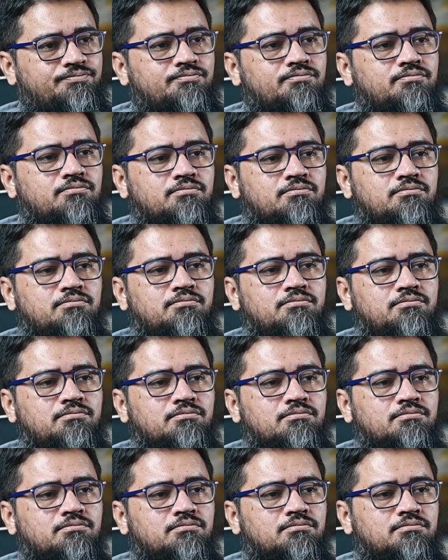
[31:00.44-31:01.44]

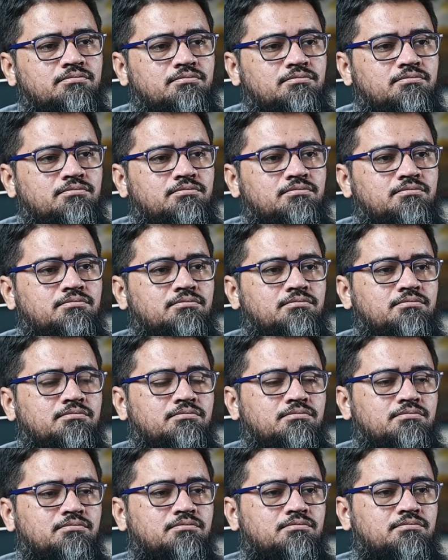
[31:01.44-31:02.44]

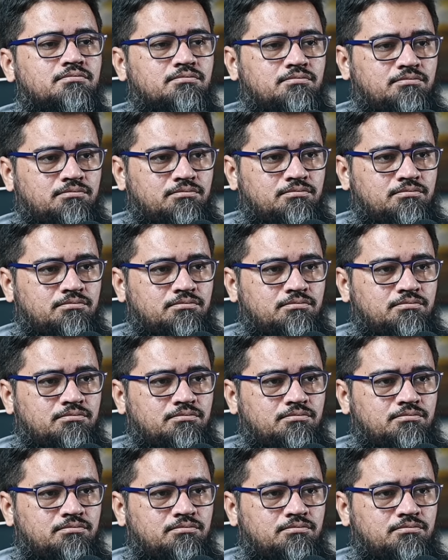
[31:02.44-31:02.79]
(not speaking)